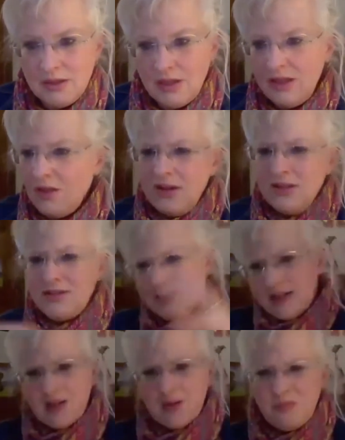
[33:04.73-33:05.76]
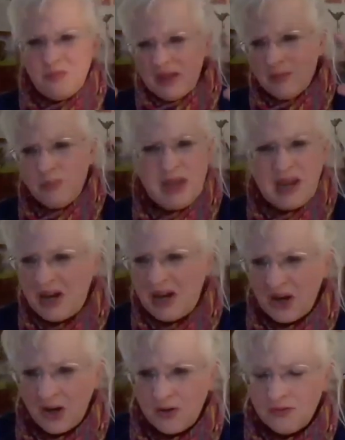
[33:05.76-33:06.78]
The audience is like a big
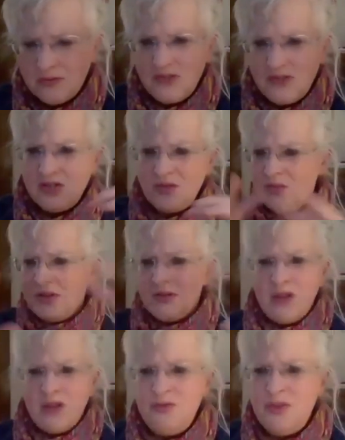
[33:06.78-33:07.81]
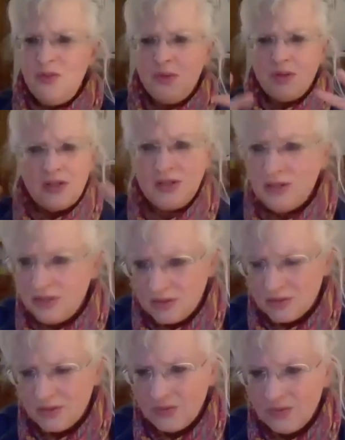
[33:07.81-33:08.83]
bear. They just want to love you or kill
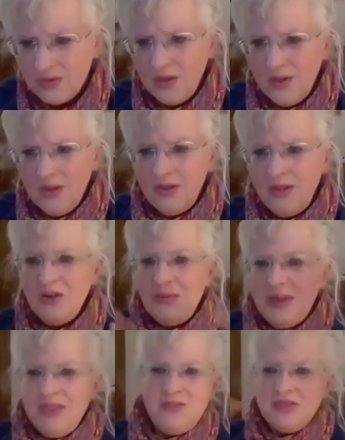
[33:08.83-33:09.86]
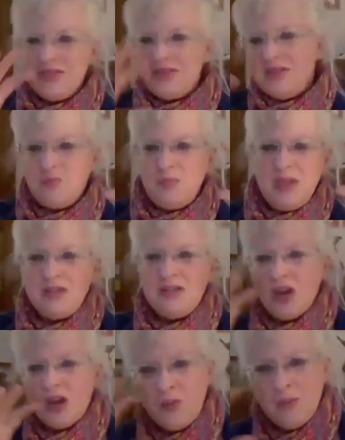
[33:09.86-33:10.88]
you. You know what I mean? They're just this big
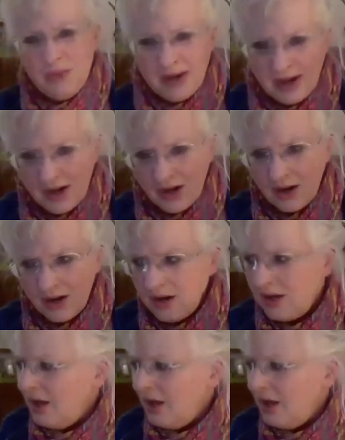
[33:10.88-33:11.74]
dumb bear.